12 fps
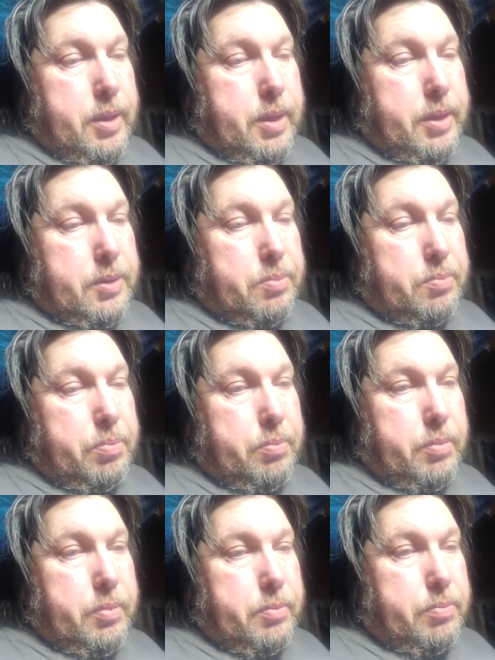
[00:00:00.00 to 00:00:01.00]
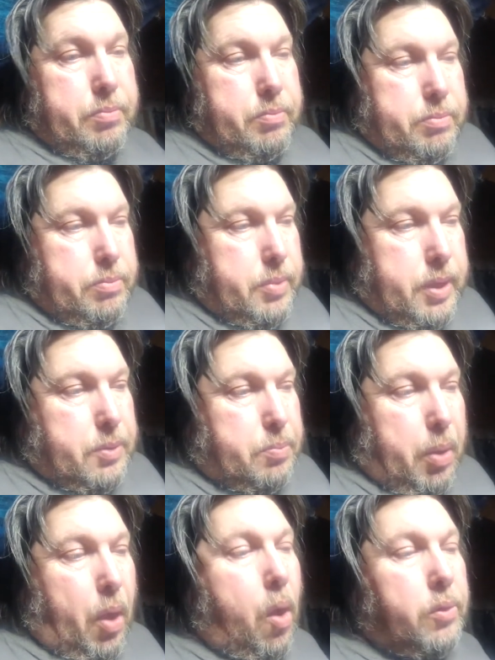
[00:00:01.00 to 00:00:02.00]
It's
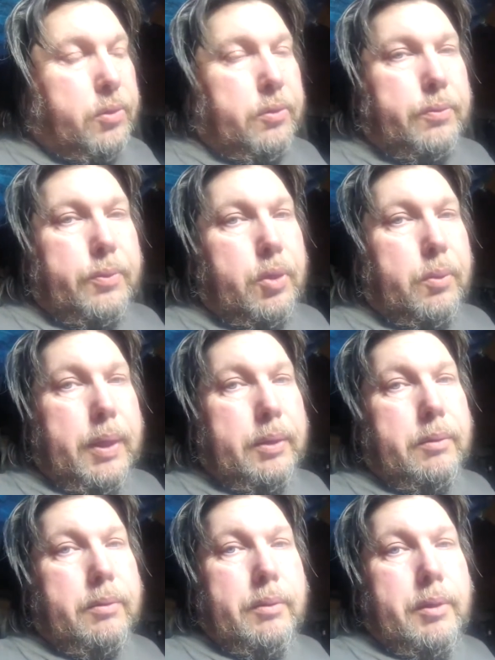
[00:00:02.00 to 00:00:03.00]
part of doing